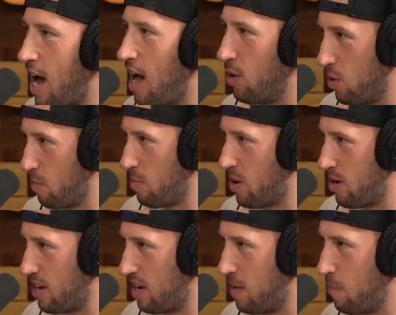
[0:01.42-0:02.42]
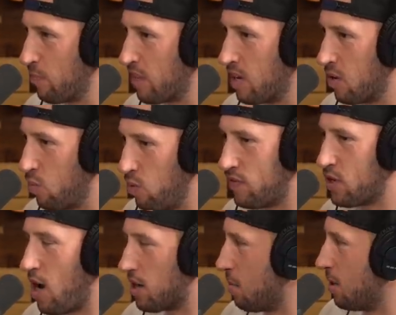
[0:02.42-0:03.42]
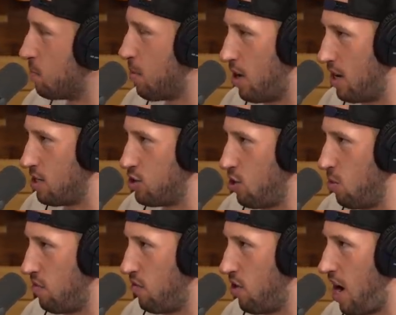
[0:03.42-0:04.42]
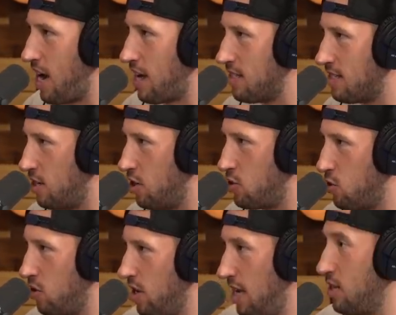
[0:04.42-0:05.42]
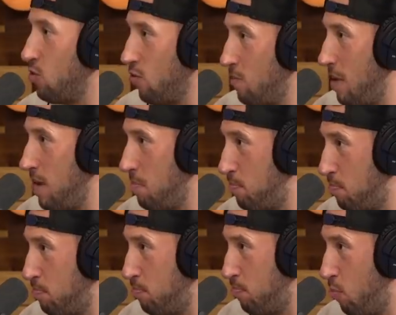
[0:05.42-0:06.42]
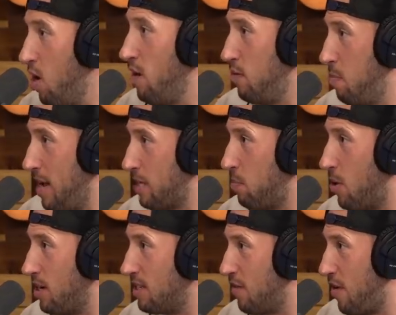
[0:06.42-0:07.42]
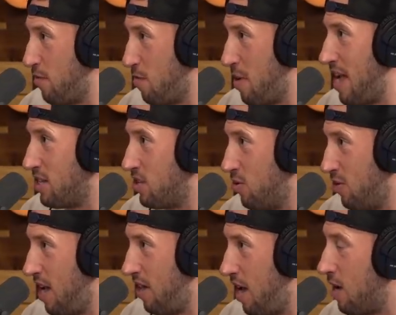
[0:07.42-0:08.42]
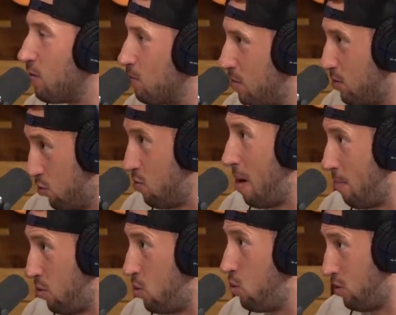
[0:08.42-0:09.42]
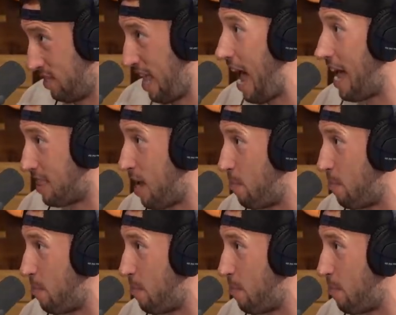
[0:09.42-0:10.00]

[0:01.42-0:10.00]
Halloween party. Mm-hmm. We've talked about this party on the show before. I consider to it to have been one of the best parties I've ever been really? to. Really? Do you remember who was at